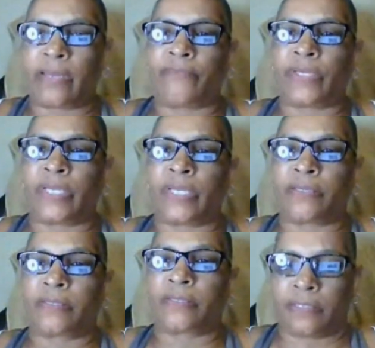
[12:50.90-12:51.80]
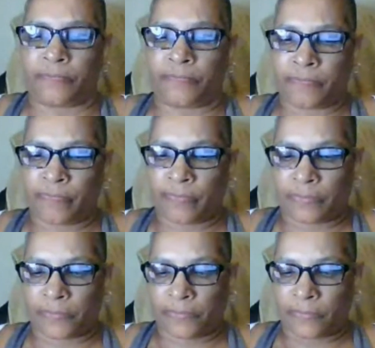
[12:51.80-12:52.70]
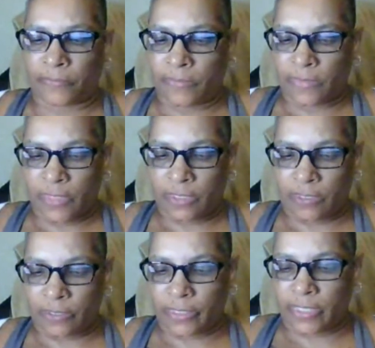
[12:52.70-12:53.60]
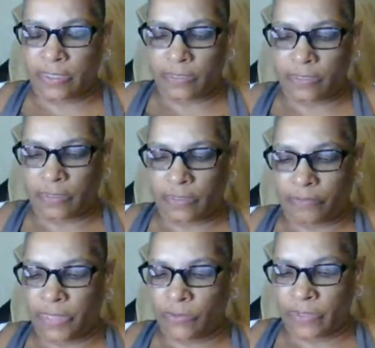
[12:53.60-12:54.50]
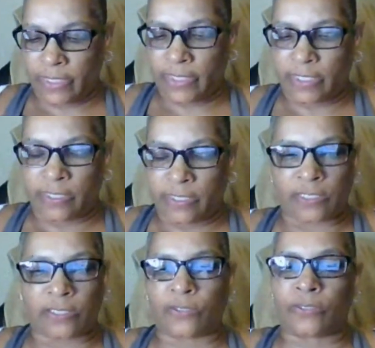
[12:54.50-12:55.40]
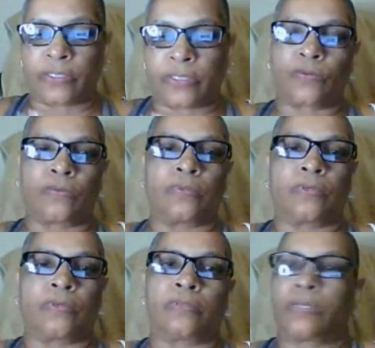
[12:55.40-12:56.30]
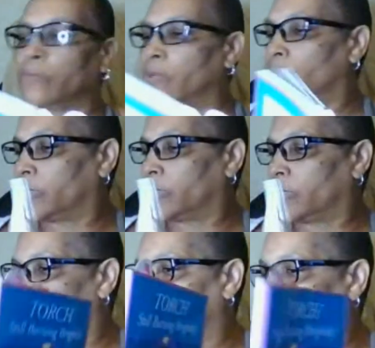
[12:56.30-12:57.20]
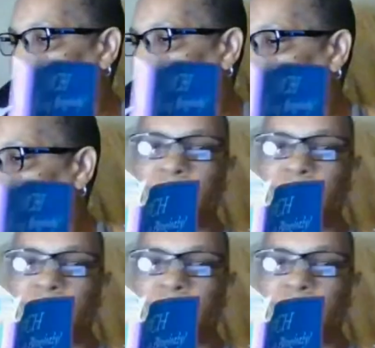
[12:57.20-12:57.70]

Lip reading: heard any me reading any stories or don't know what this book is about ovarian cancer.